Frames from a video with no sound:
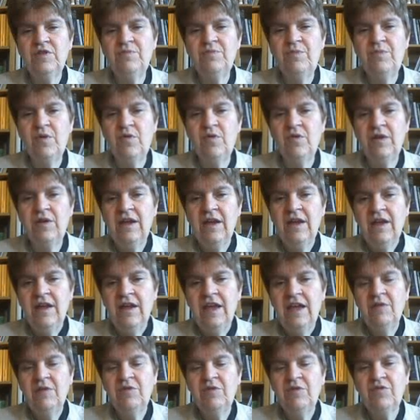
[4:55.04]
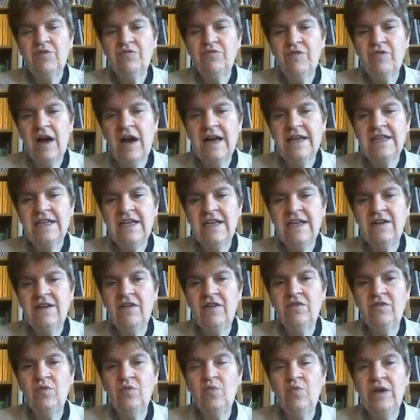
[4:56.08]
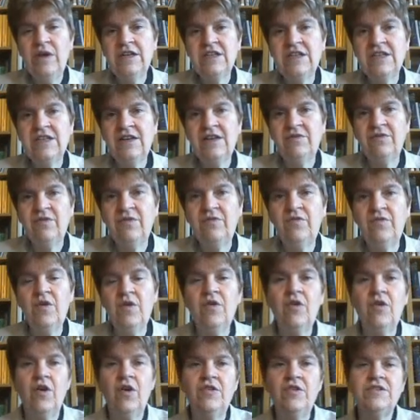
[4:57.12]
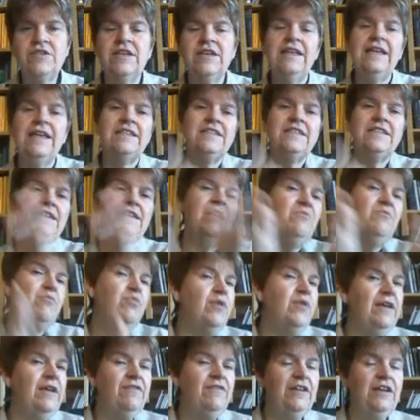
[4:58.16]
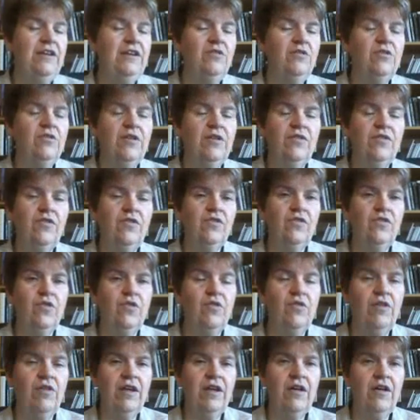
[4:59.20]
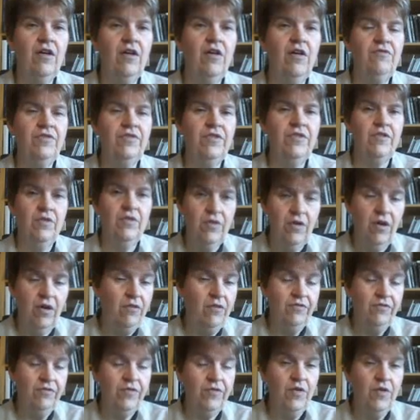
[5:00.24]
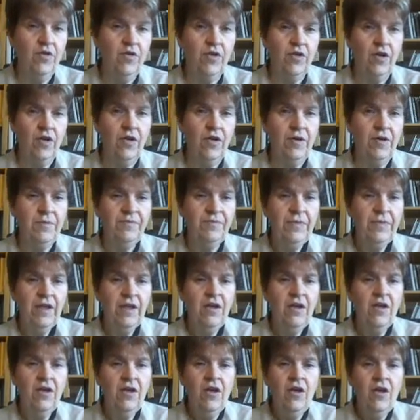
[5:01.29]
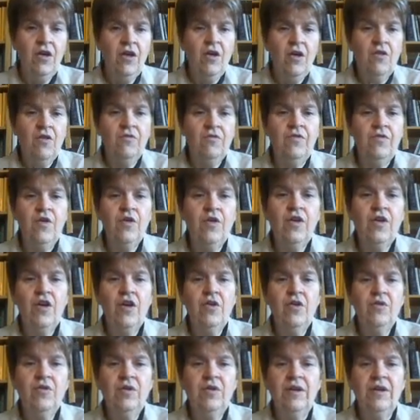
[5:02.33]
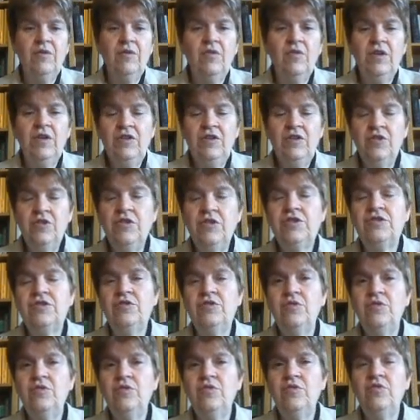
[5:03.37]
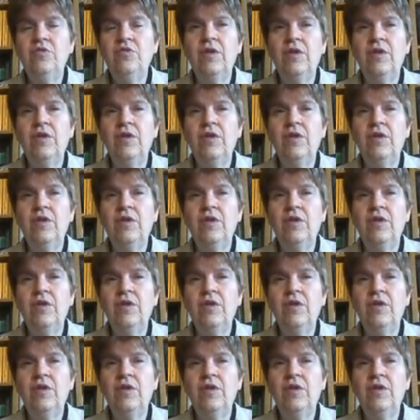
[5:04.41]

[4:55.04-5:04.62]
born, it was right here in the wheat sheaf of Virgo. So let's now briefly look at the story of Virgo. Virgo used to